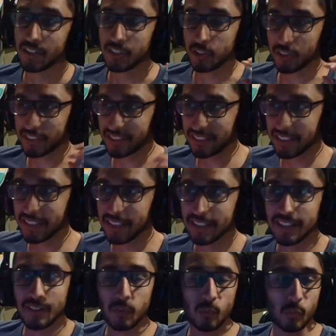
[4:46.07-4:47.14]
You'll see it.
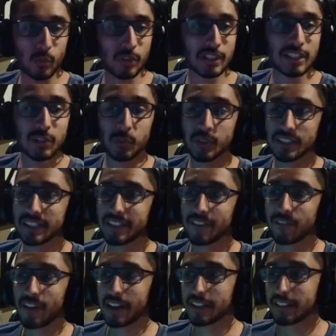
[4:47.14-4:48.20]
Really, really
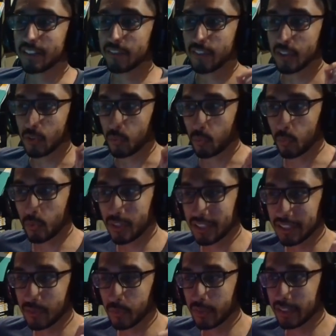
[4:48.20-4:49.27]
effective.
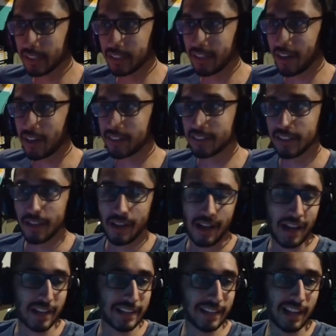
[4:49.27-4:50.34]
Really, really nice.
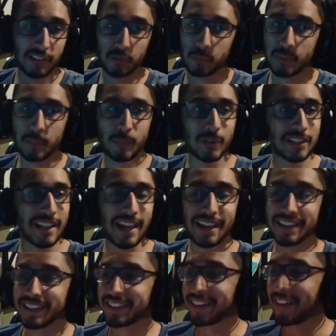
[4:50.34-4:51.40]
I catch people
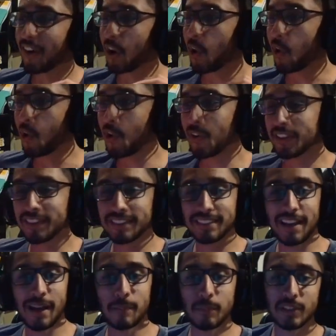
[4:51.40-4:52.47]
lacking all the
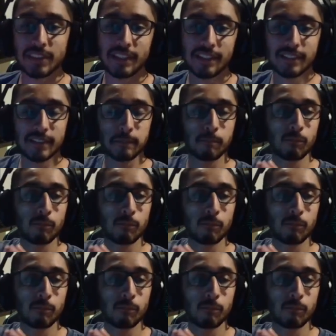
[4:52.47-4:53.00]
time with this.